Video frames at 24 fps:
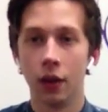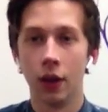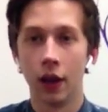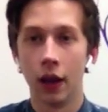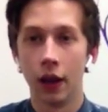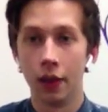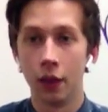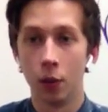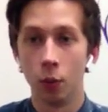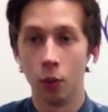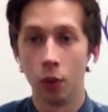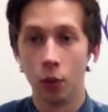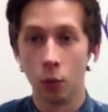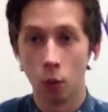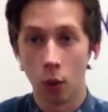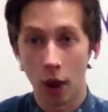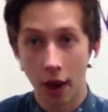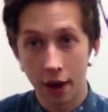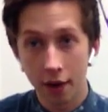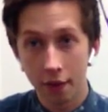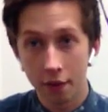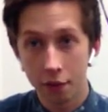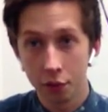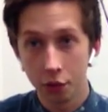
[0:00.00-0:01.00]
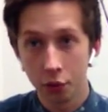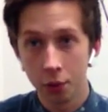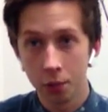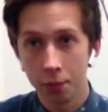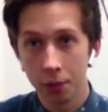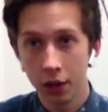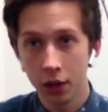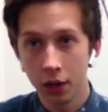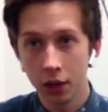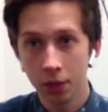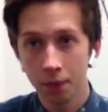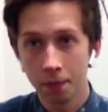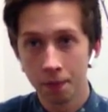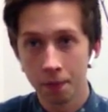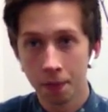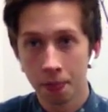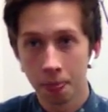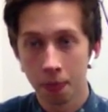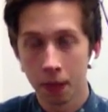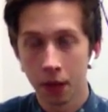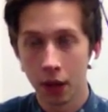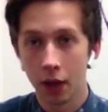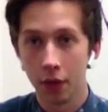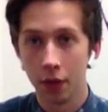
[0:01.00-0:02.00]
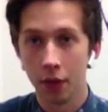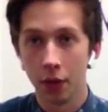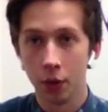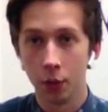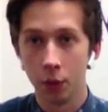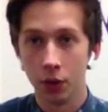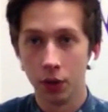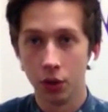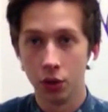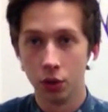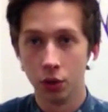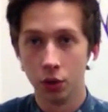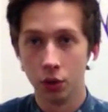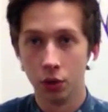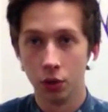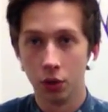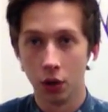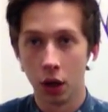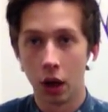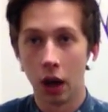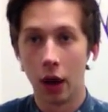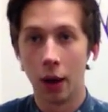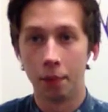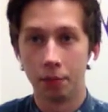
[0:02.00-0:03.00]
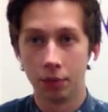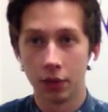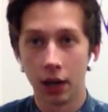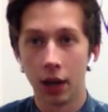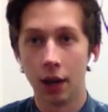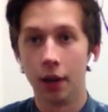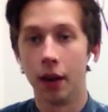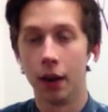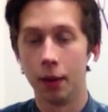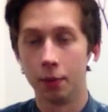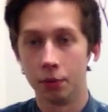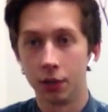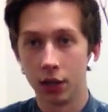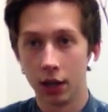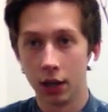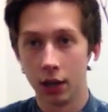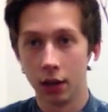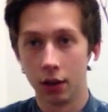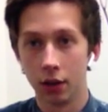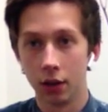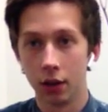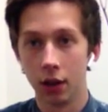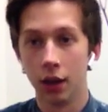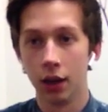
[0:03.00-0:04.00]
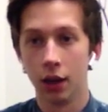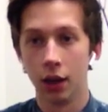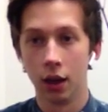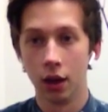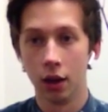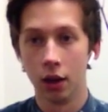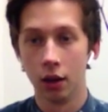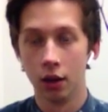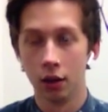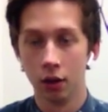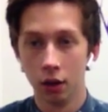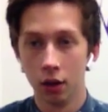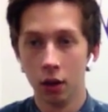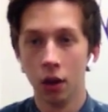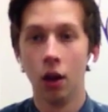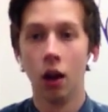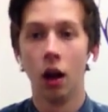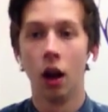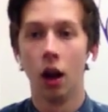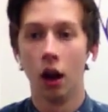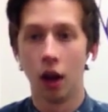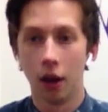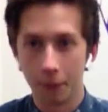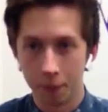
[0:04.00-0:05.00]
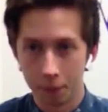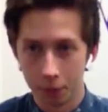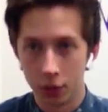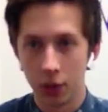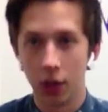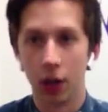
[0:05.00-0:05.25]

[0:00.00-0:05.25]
and then we wait for a beat, and then we do the up, down again. Up,